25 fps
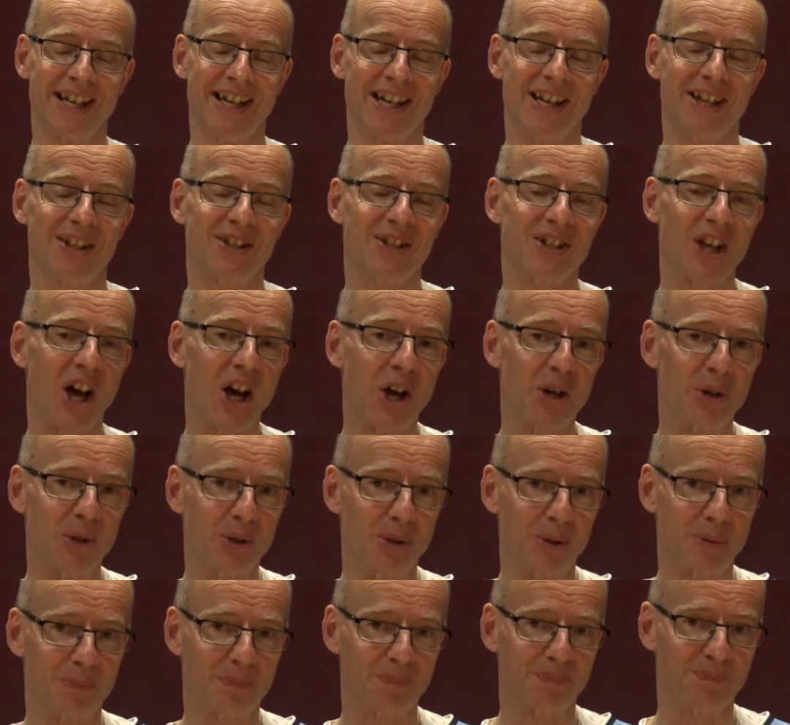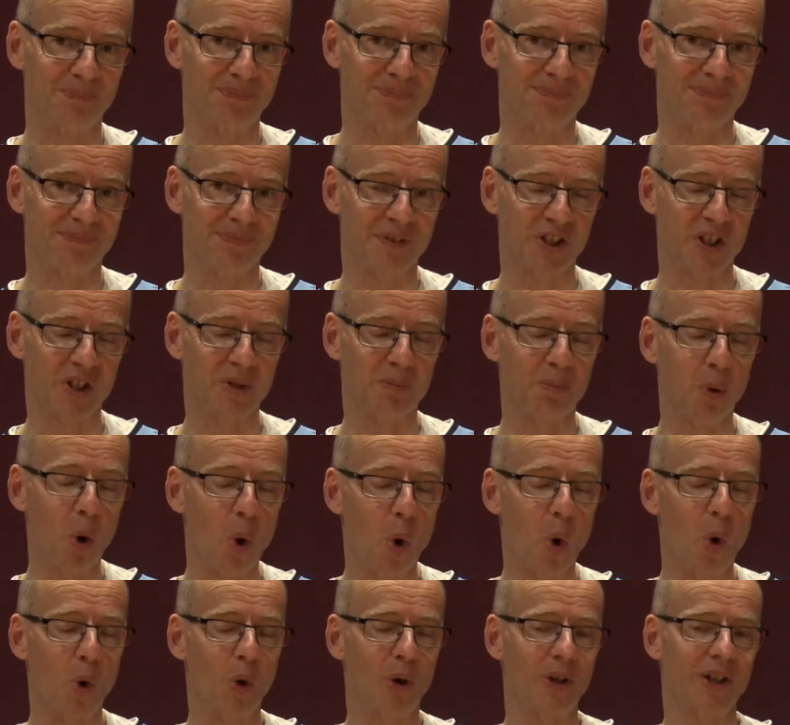So,
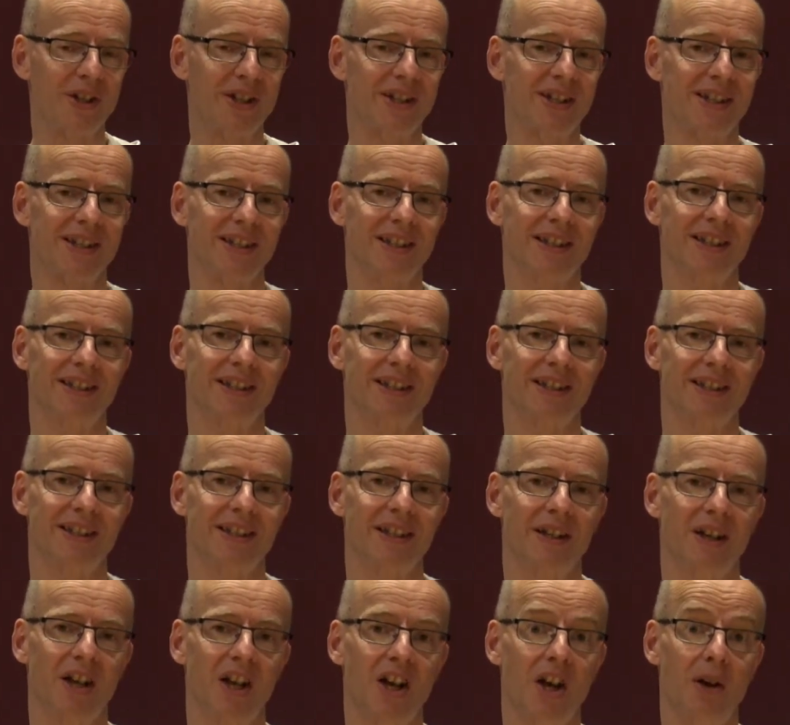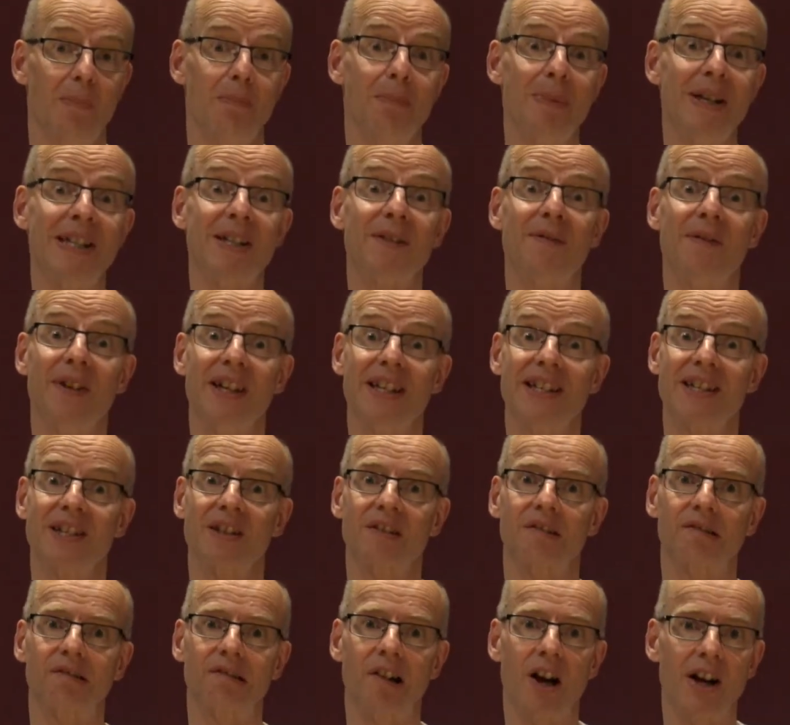Sporks, Misfits,
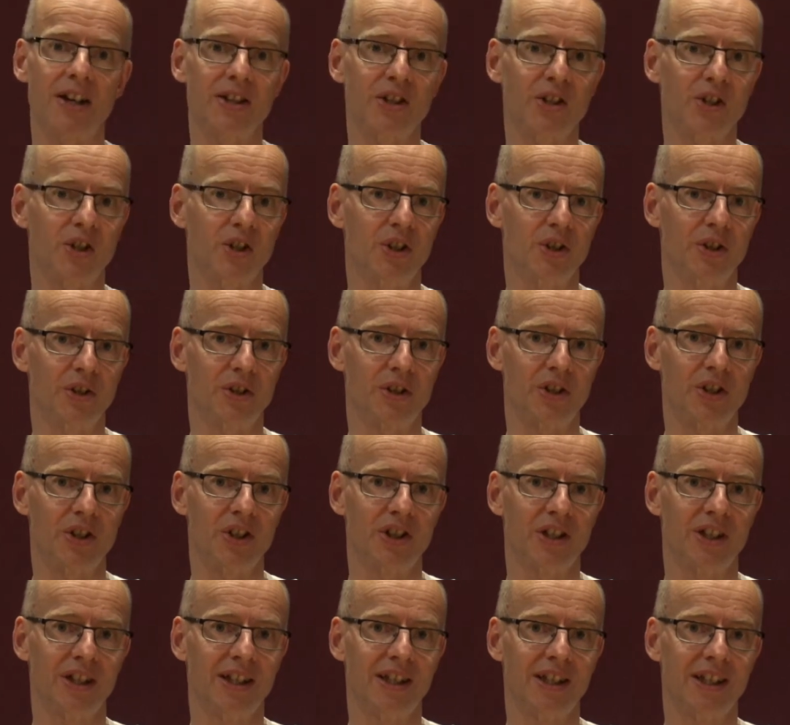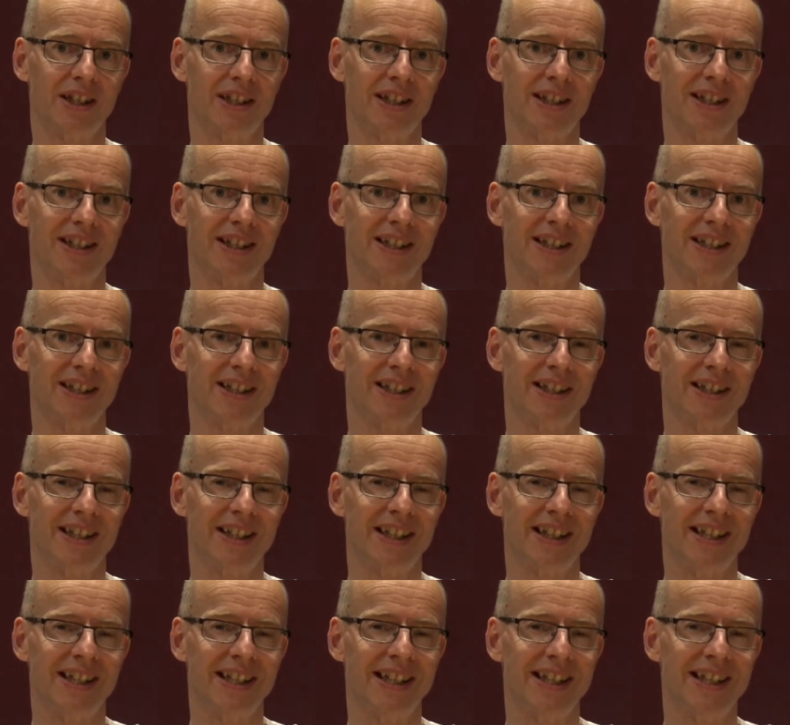Christchurch.
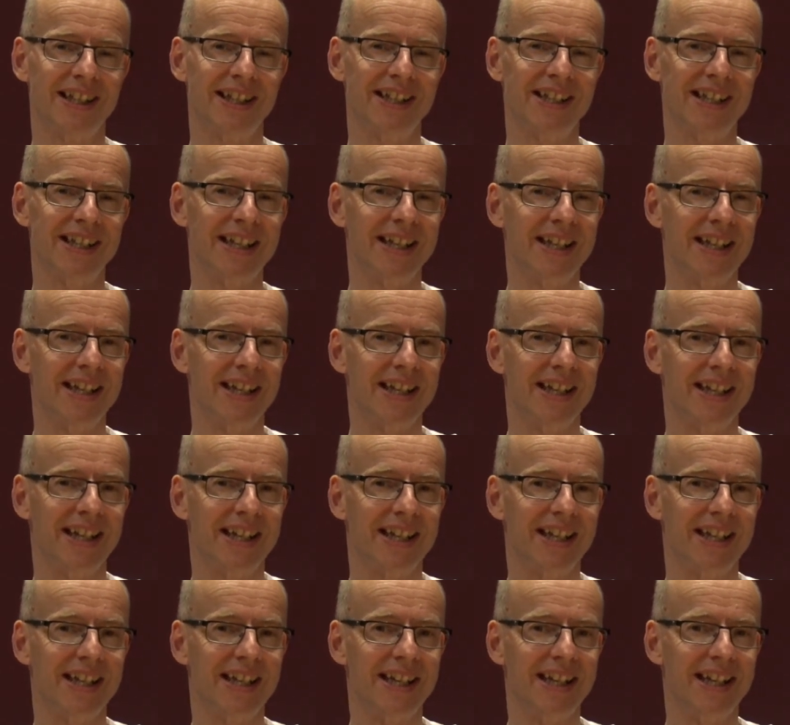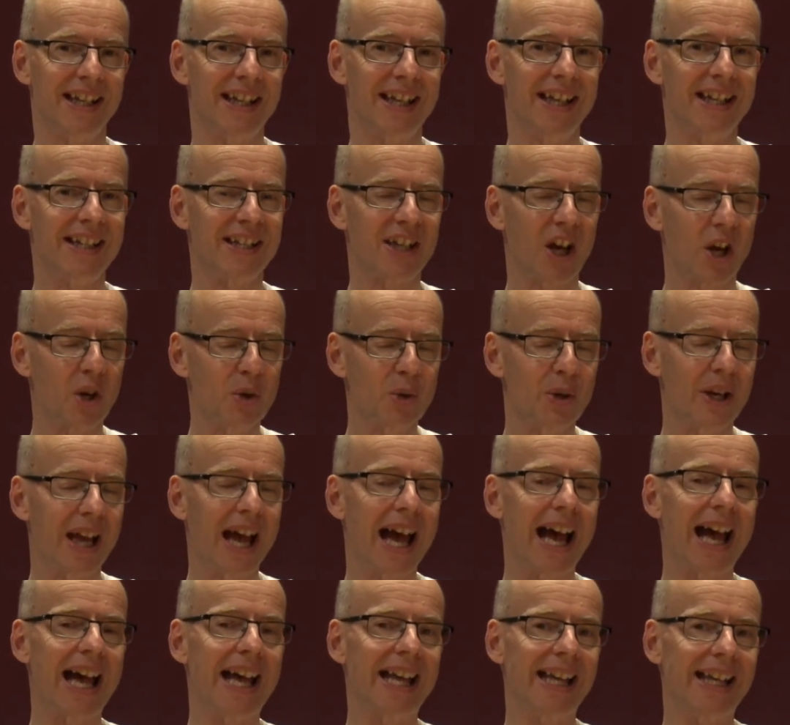You see, it's
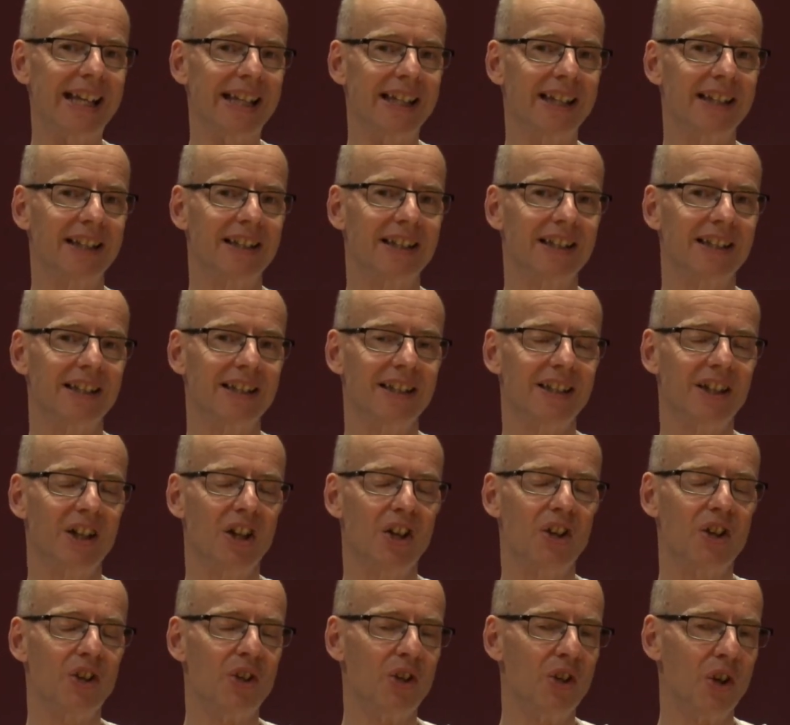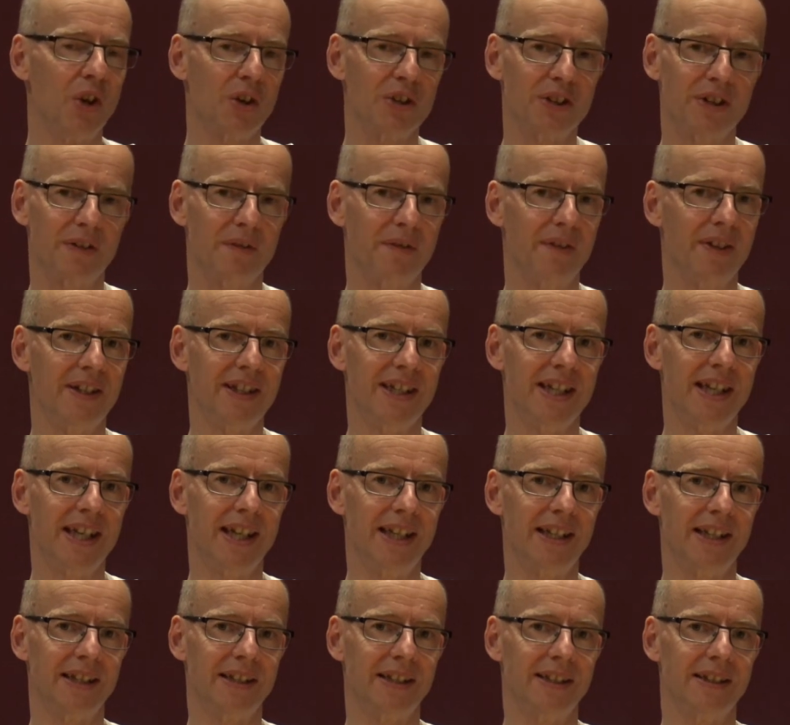okay not to fit
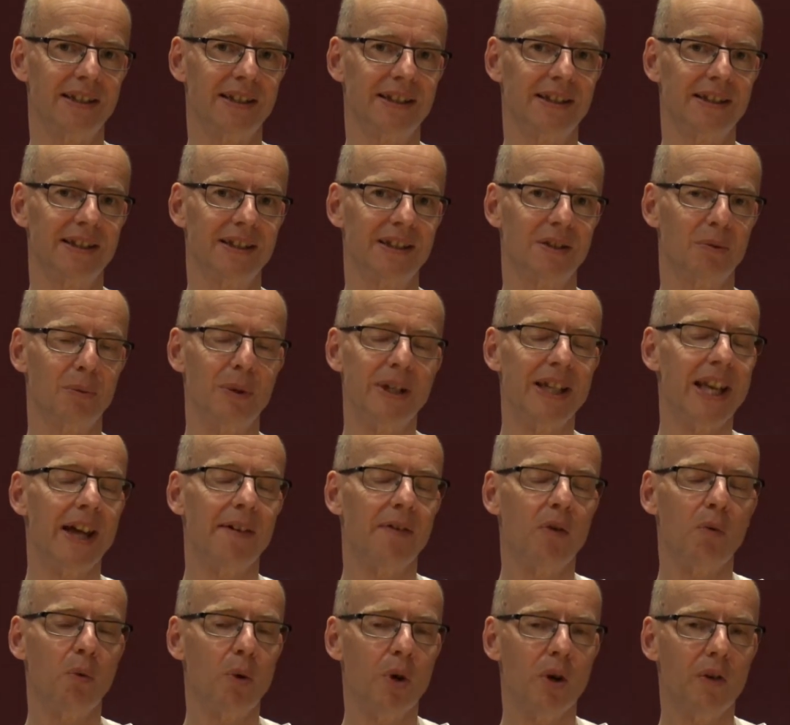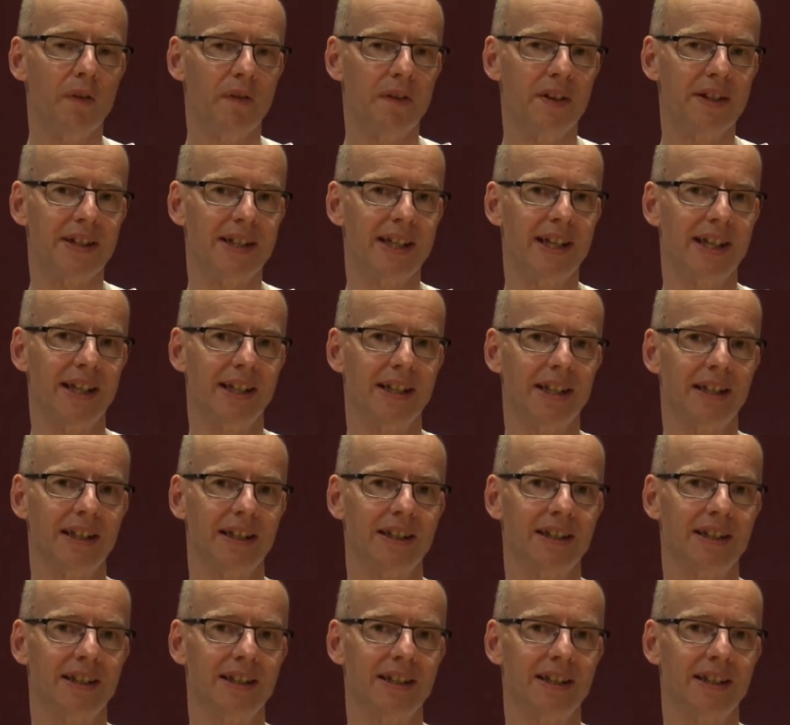in. We never will fit in.